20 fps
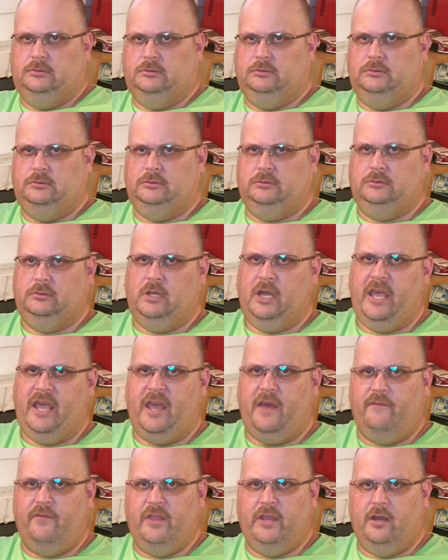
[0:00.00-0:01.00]
I have the
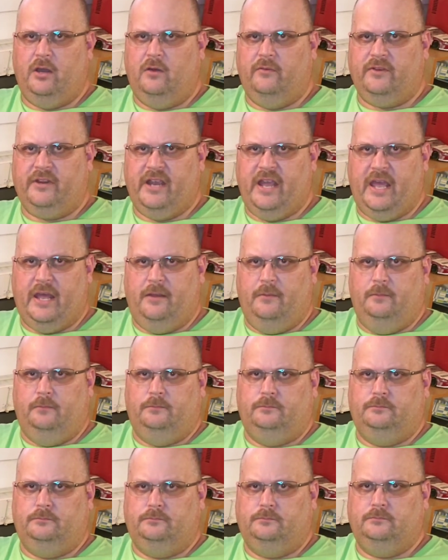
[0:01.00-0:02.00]
overhead,
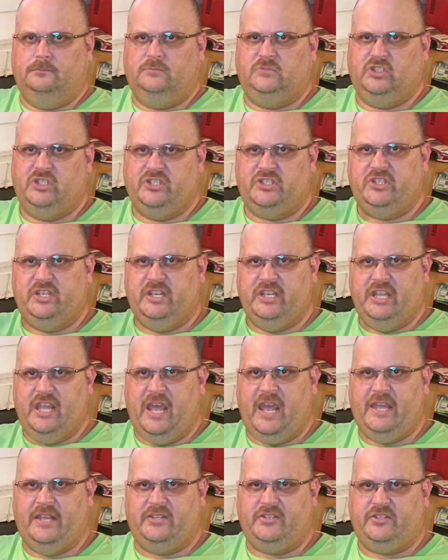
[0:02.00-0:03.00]
just in
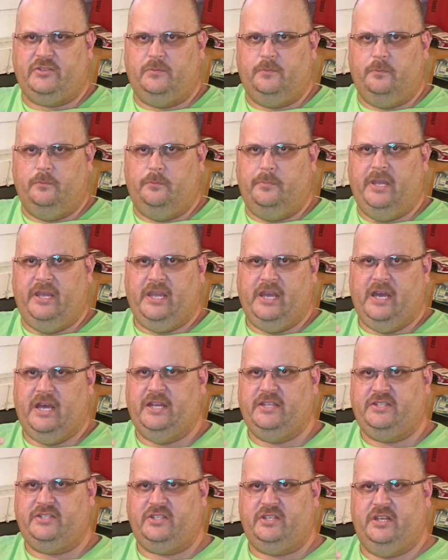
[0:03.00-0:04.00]
case because
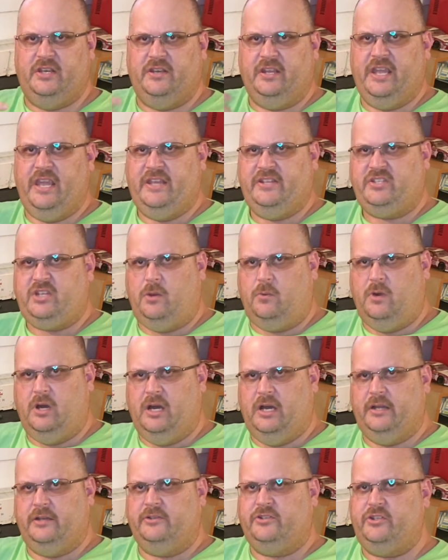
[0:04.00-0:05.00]
in case I want
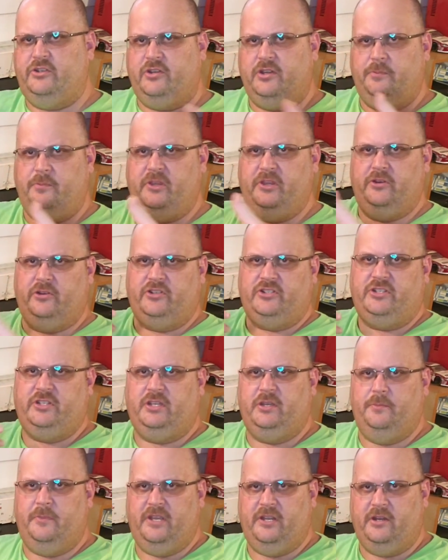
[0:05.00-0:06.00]
two computers to
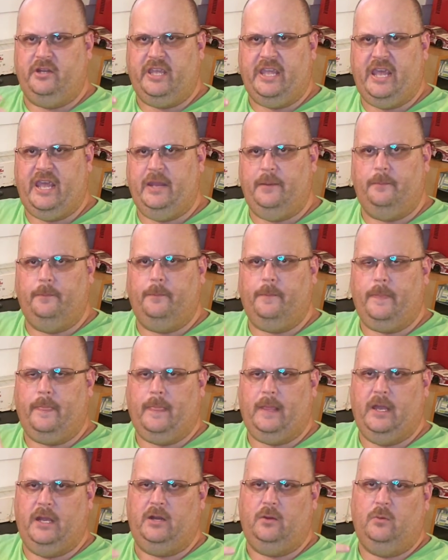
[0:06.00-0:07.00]
communicate, I don't
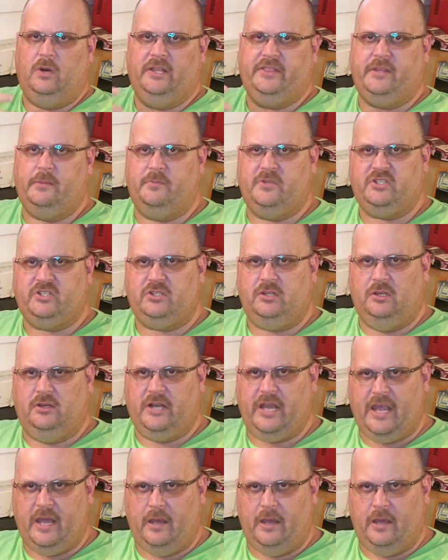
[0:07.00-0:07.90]
want them to slow down.